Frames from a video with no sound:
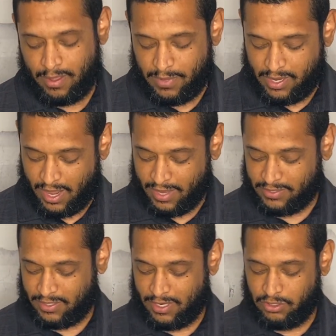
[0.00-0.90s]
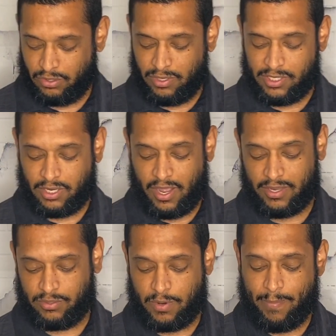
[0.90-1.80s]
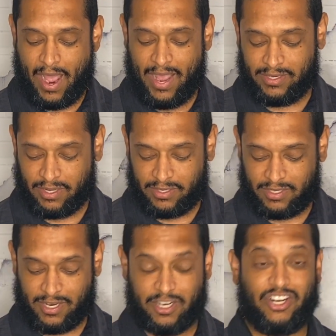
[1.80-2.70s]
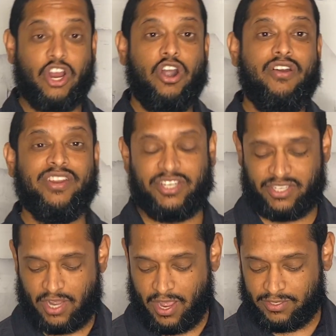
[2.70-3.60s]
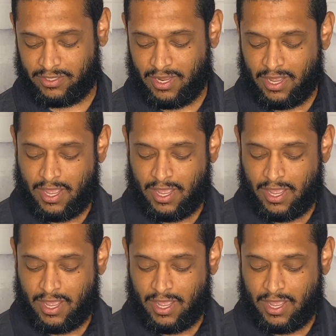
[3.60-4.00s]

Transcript: because it truly does remind us and it encourages us